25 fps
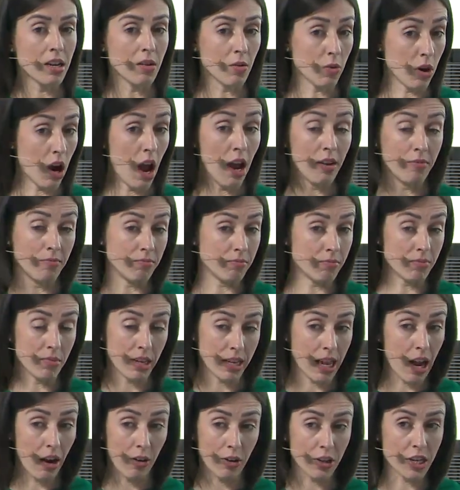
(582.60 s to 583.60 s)
Second part, and the
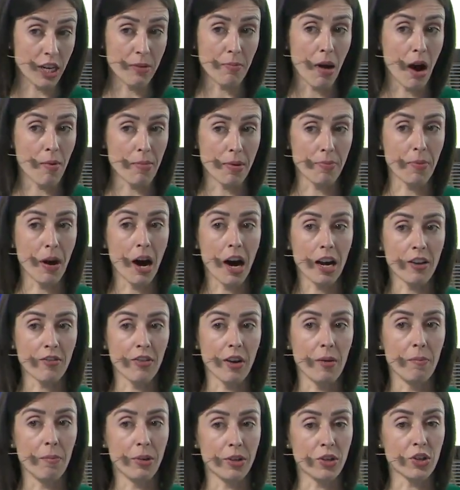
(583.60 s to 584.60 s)
guarantee might be part of
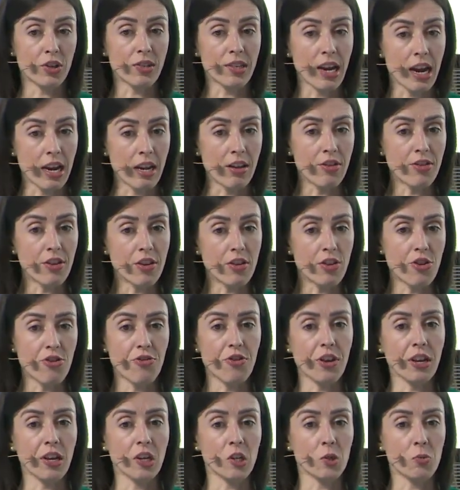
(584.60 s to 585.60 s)
it, but just anything you
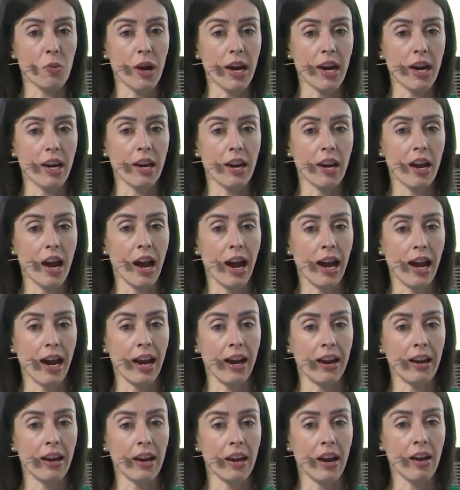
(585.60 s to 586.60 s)
think has been
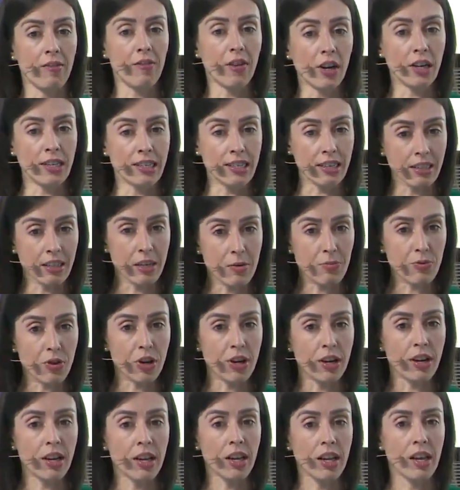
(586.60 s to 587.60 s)
a very
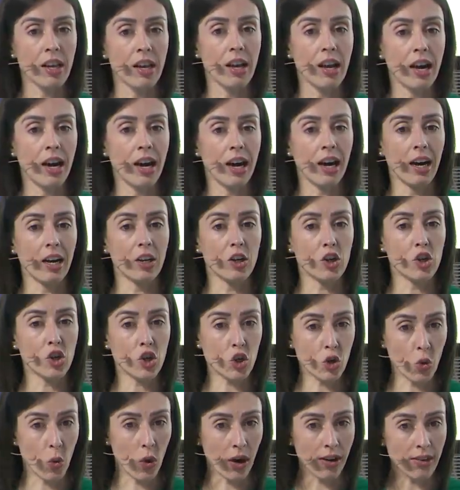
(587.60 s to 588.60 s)
deliberate
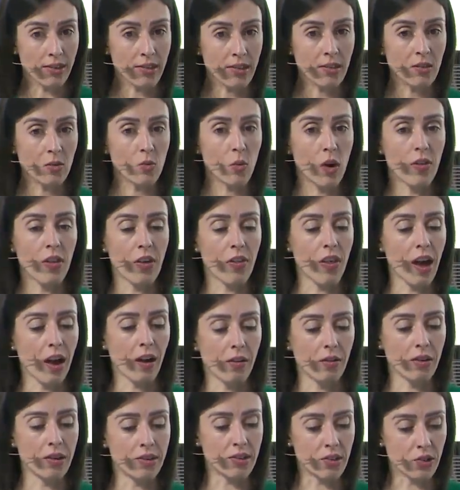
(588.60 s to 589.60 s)
choice, whether that
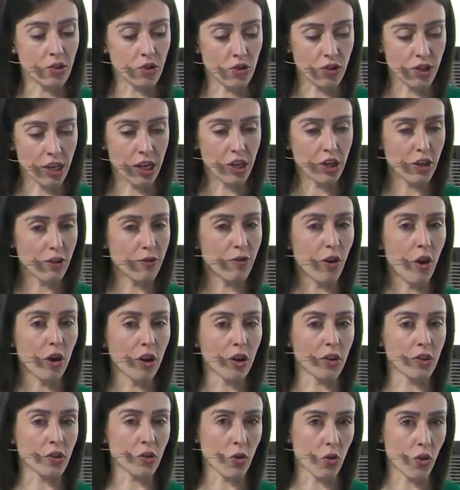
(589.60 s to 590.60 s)
is a strategic
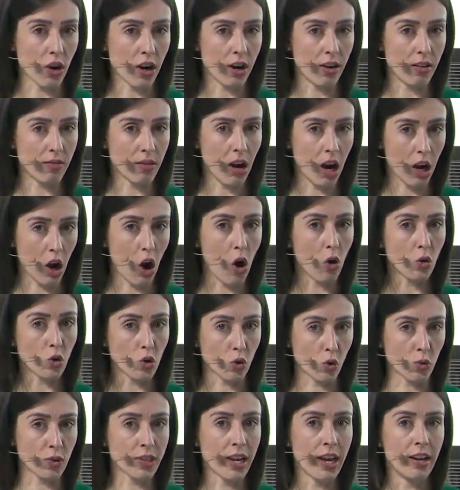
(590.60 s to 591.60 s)
focus or a
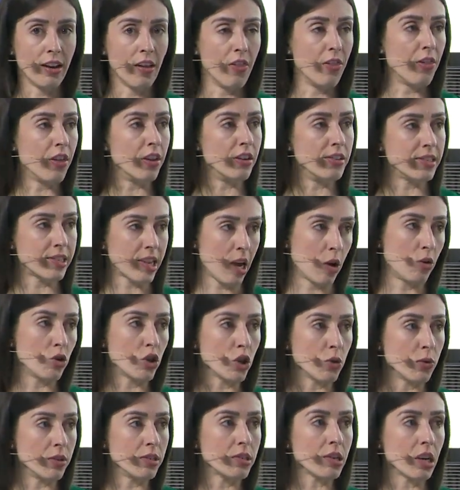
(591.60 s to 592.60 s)
cultural tenet that has held
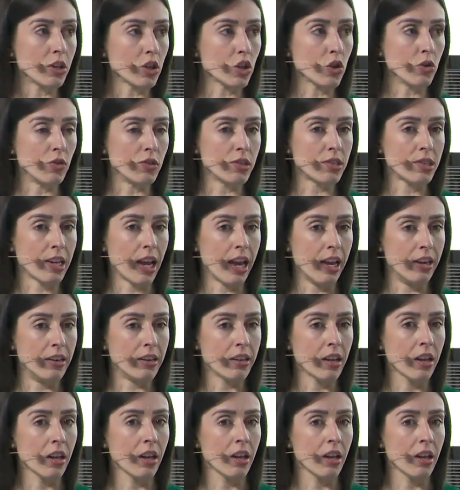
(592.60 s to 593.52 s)
you in such good stead